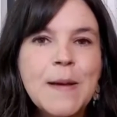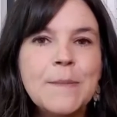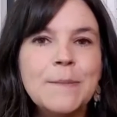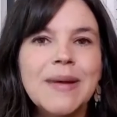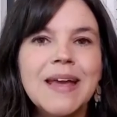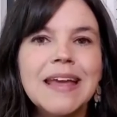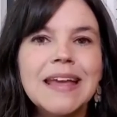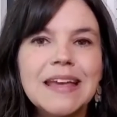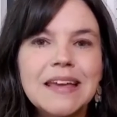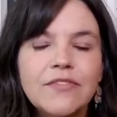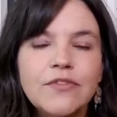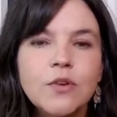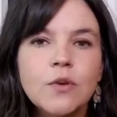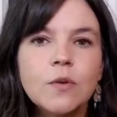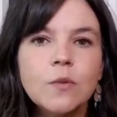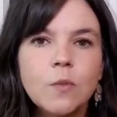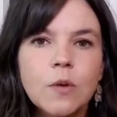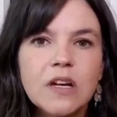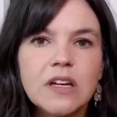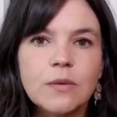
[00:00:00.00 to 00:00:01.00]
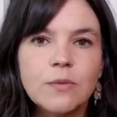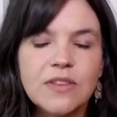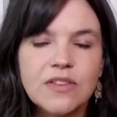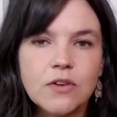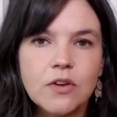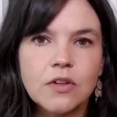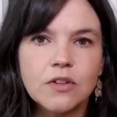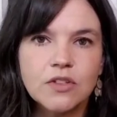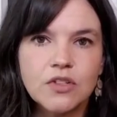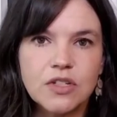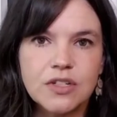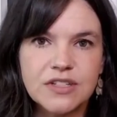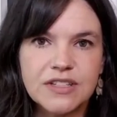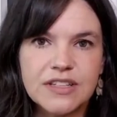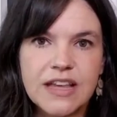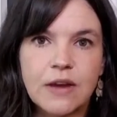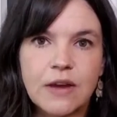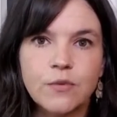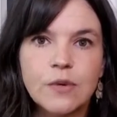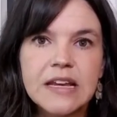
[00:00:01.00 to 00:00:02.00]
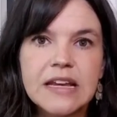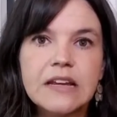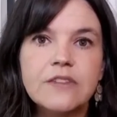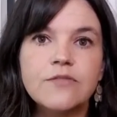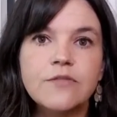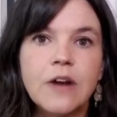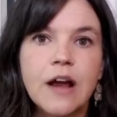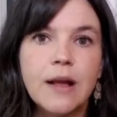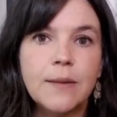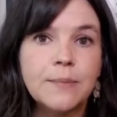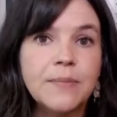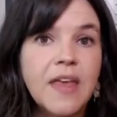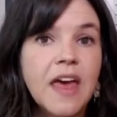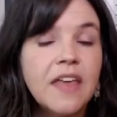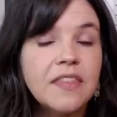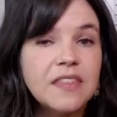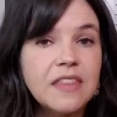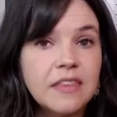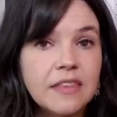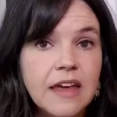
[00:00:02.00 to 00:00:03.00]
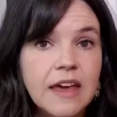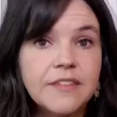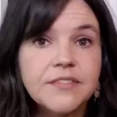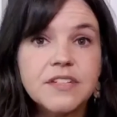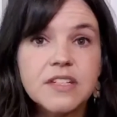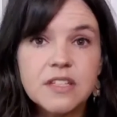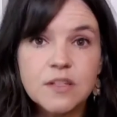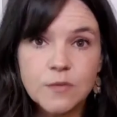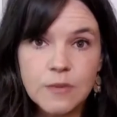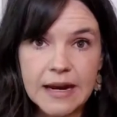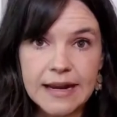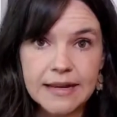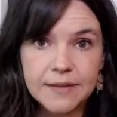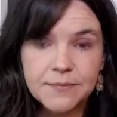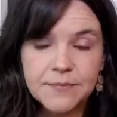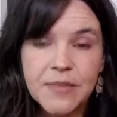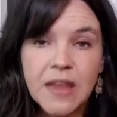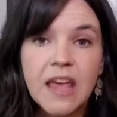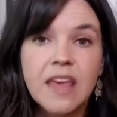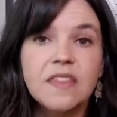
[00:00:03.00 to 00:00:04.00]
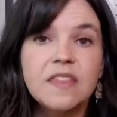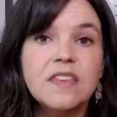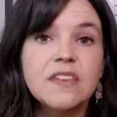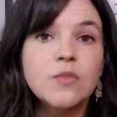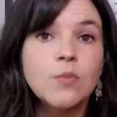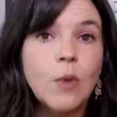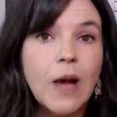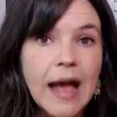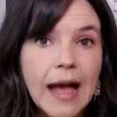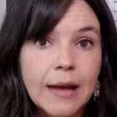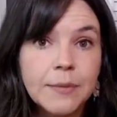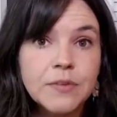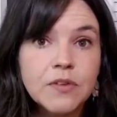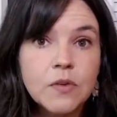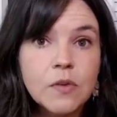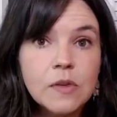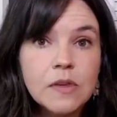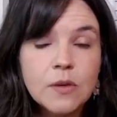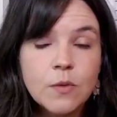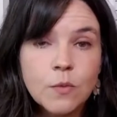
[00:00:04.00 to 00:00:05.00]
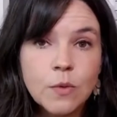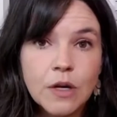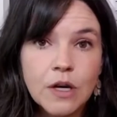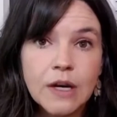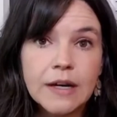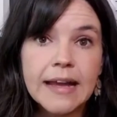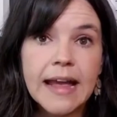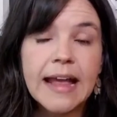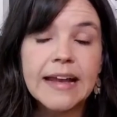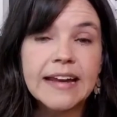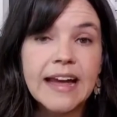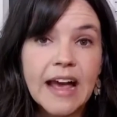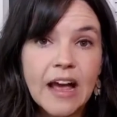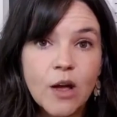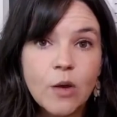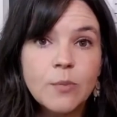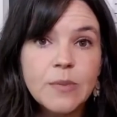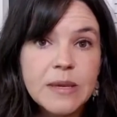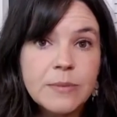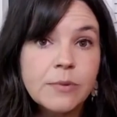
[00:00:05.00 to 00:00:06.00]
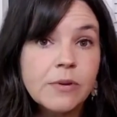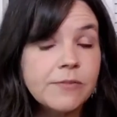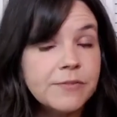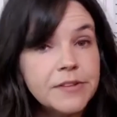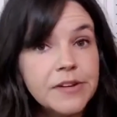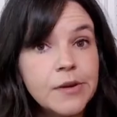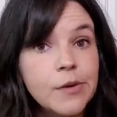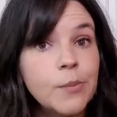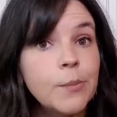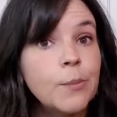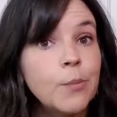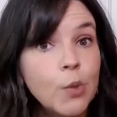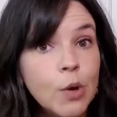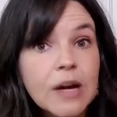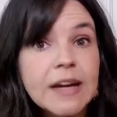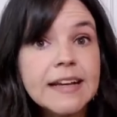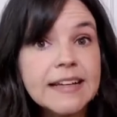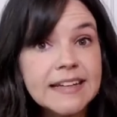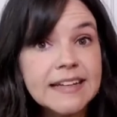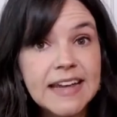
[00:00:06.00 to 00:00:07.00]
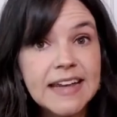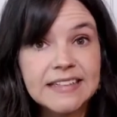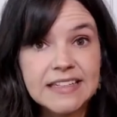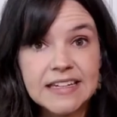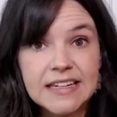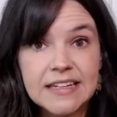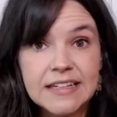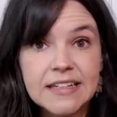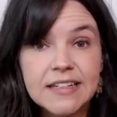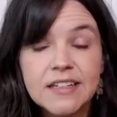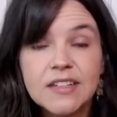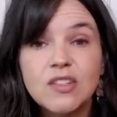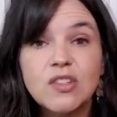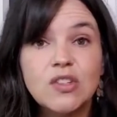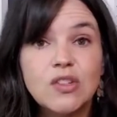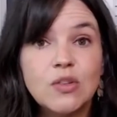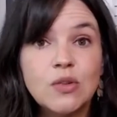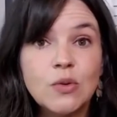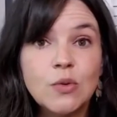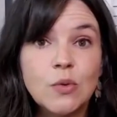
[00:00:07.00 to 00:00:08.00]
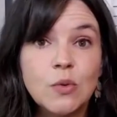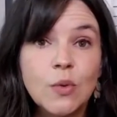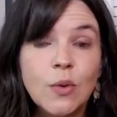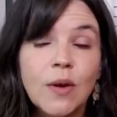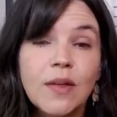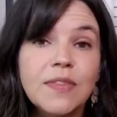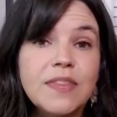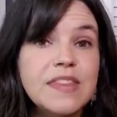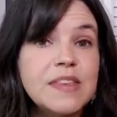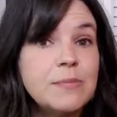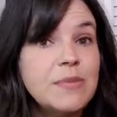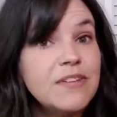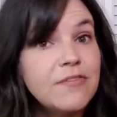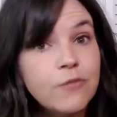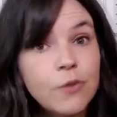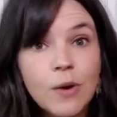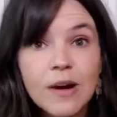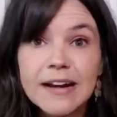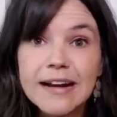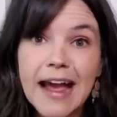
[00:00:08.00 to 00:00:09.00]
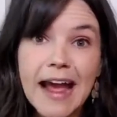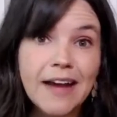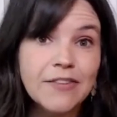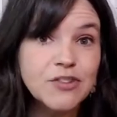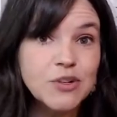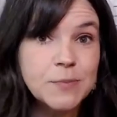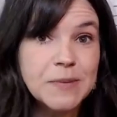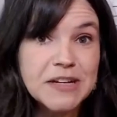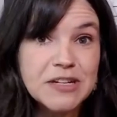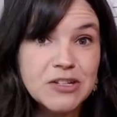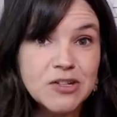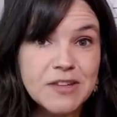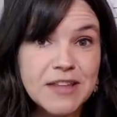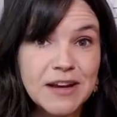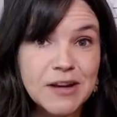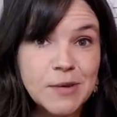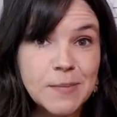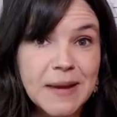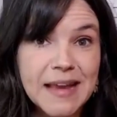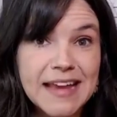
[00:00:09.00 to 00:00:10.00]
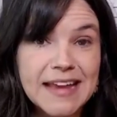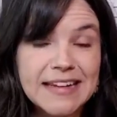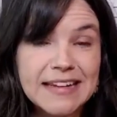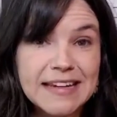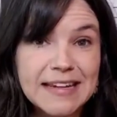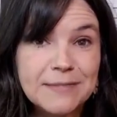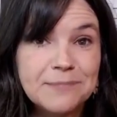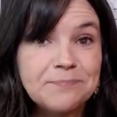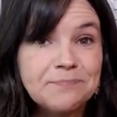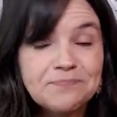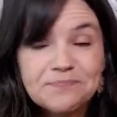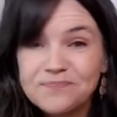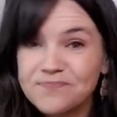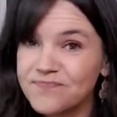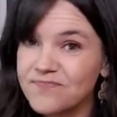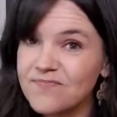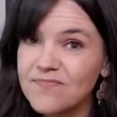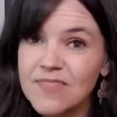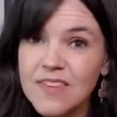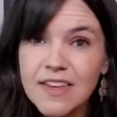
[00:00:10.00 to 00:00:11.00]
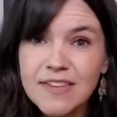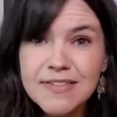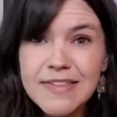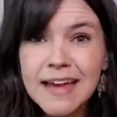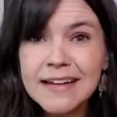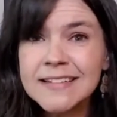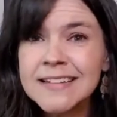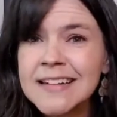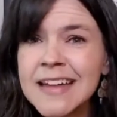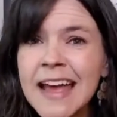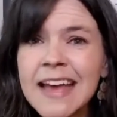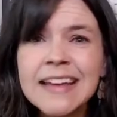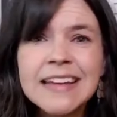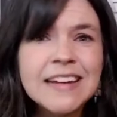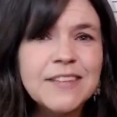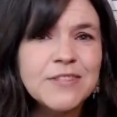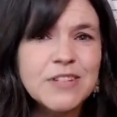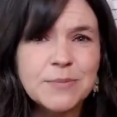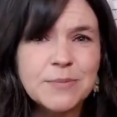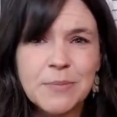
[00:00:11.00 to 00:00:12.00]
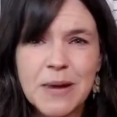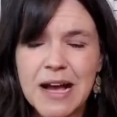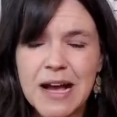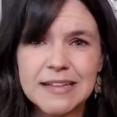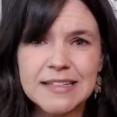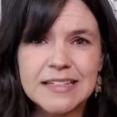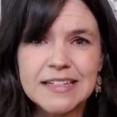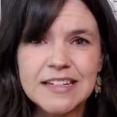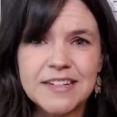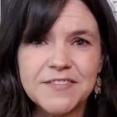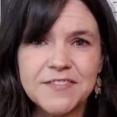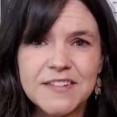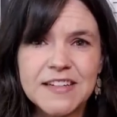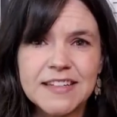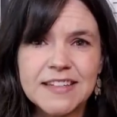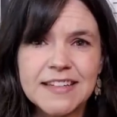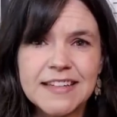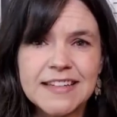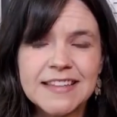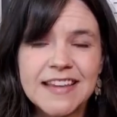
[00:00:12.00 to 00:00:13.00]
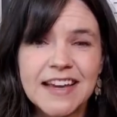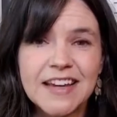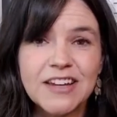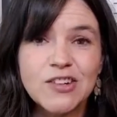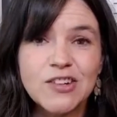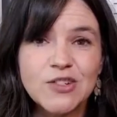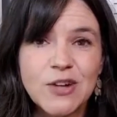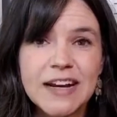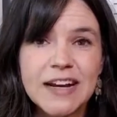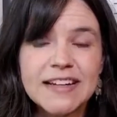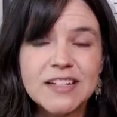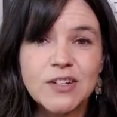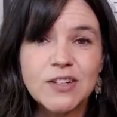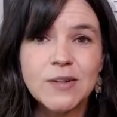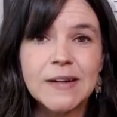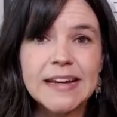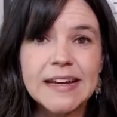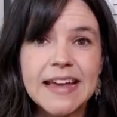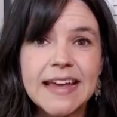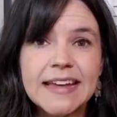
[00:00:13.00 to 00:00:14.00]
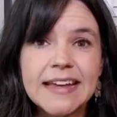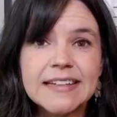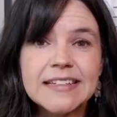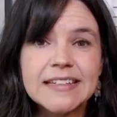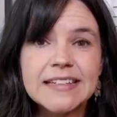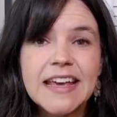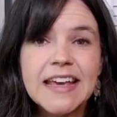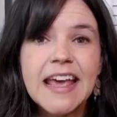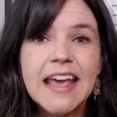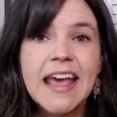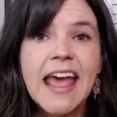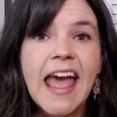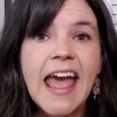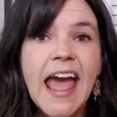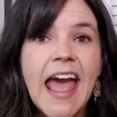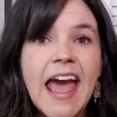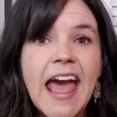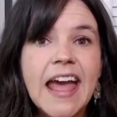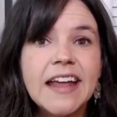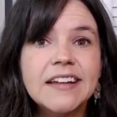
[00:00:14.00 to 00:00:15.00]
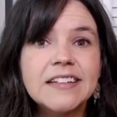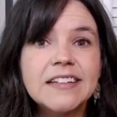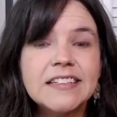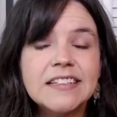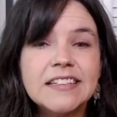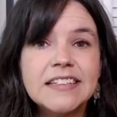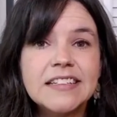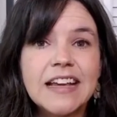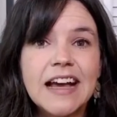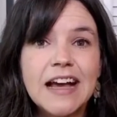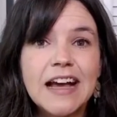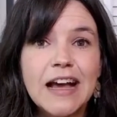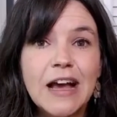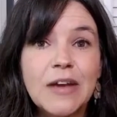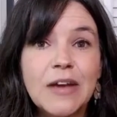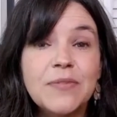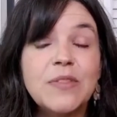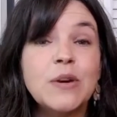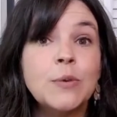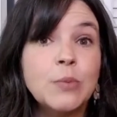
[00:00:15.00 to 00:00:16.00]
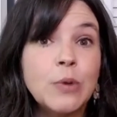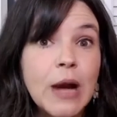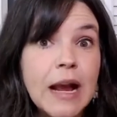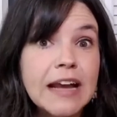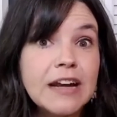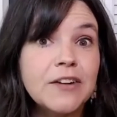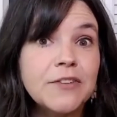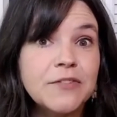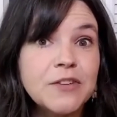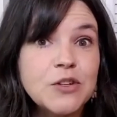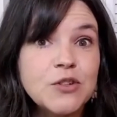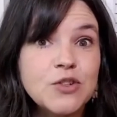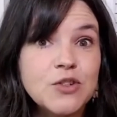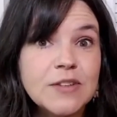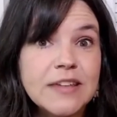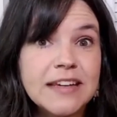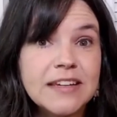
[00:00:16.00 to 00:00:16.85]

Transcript: But if you're working with cultures that read from the left to the right, this will absolutely work and help people feel more connected to the before and after picture that you're painting, that negative to positive feeling that you're trying to create, and their brighter future that you